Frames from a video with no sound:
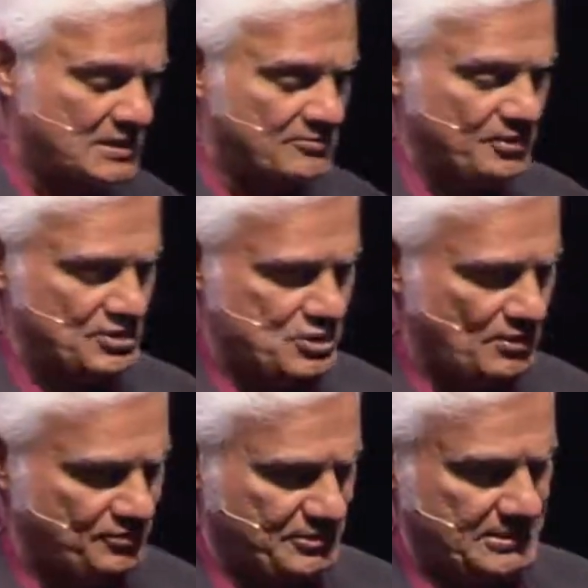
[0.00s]

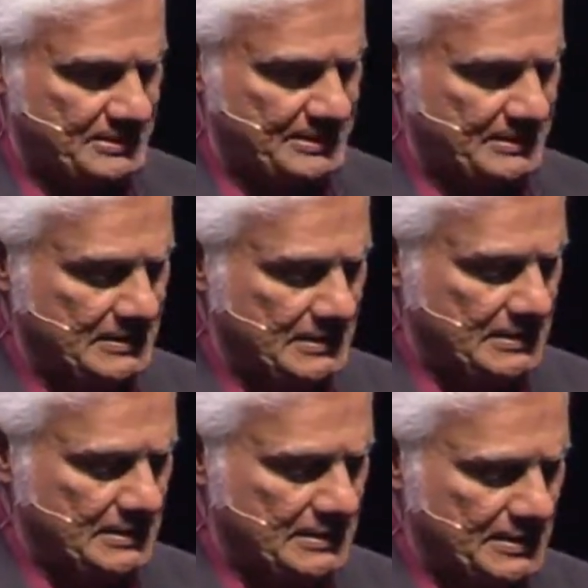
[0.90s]
Philosophically,
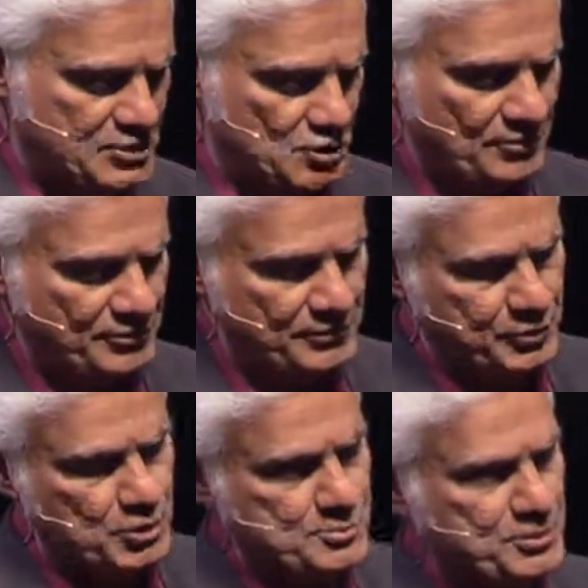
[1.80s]
it's often, of
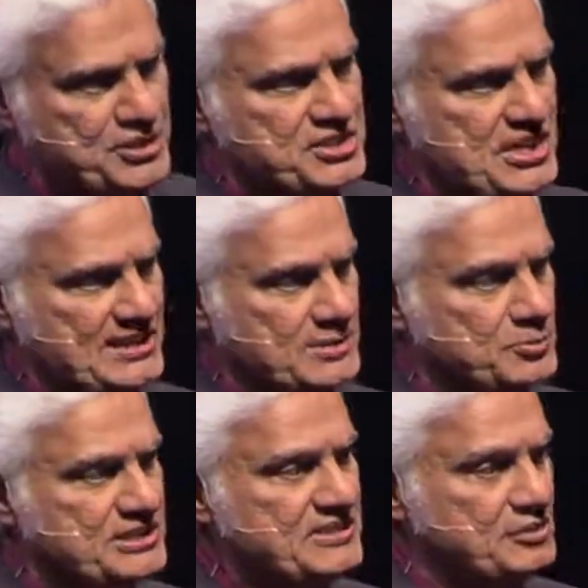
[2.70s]
course, put in tandem
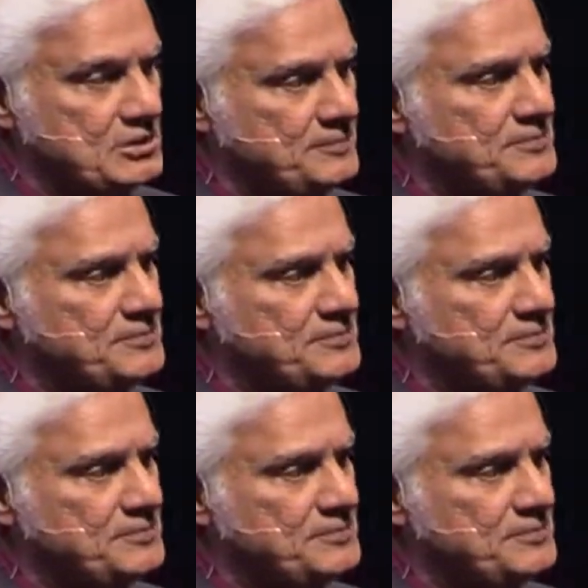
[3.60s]
with evil.